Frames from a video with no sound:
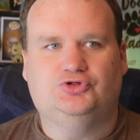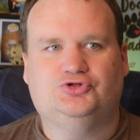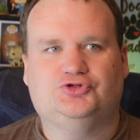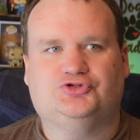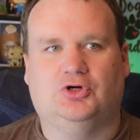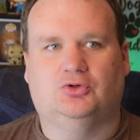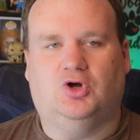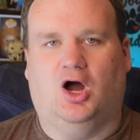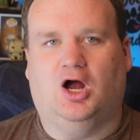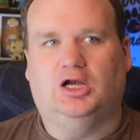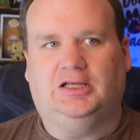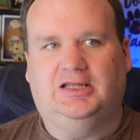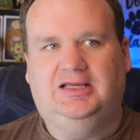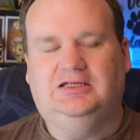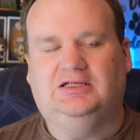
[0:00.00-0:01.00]
So
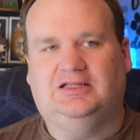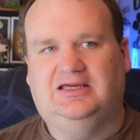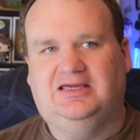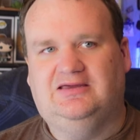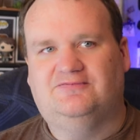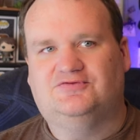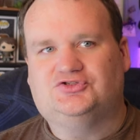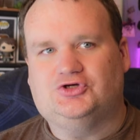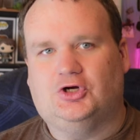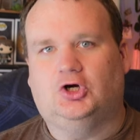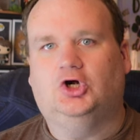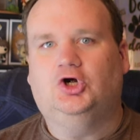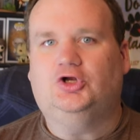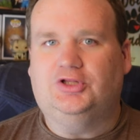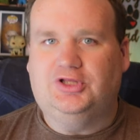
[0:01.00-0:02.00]
Carlene leaves
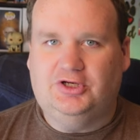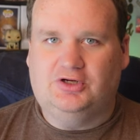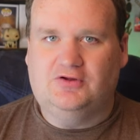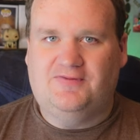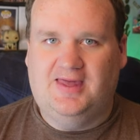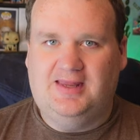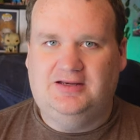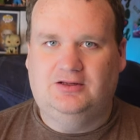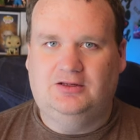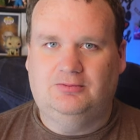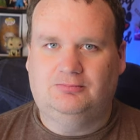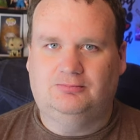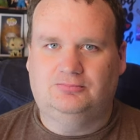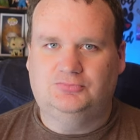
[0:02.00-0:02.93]
earlier than